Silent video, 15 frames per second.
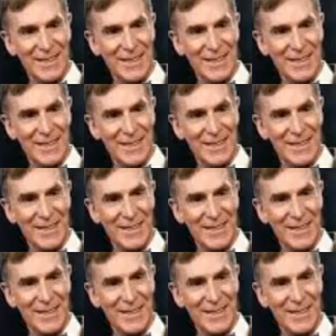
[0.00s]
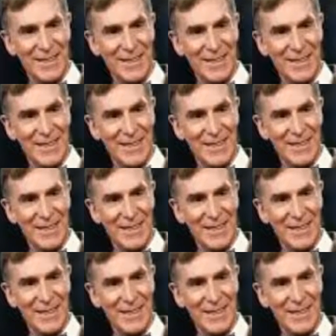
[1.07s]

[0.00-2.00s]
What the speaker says: No one is speaking in this clip.